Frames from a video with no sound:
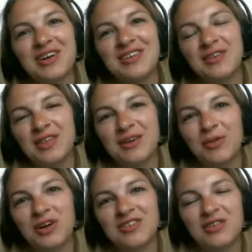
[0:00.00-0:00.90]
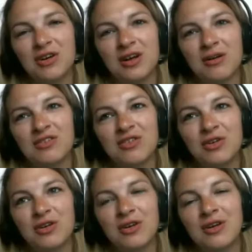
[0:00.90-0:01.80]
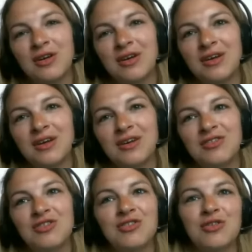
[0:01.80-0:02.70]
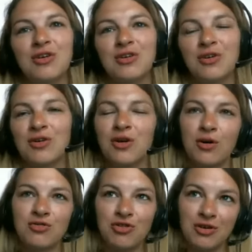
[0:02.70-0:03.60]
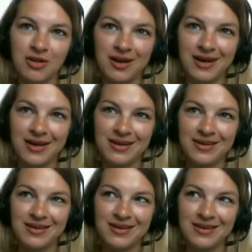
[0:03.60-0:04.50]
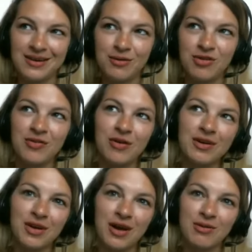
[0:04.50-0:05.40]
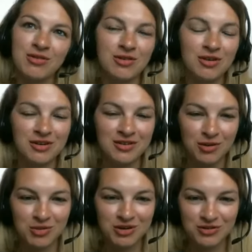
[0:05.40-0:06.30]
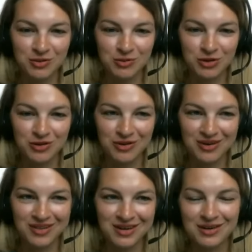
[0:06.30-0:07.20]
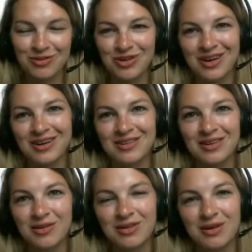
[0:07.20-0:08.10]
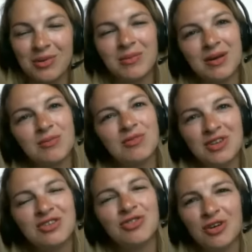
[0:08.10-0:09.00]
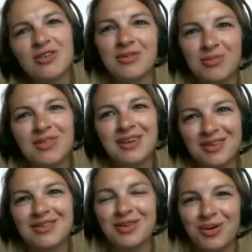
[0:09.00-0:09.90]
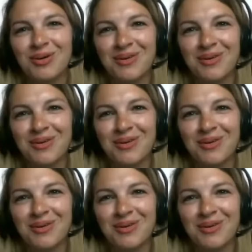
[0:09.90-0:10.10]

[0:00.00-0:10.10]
I think when I started out, I was your coaching client, and I always felt like I was learning so much from you. And then I realized, I was like, maybe I'm teaching her some things too.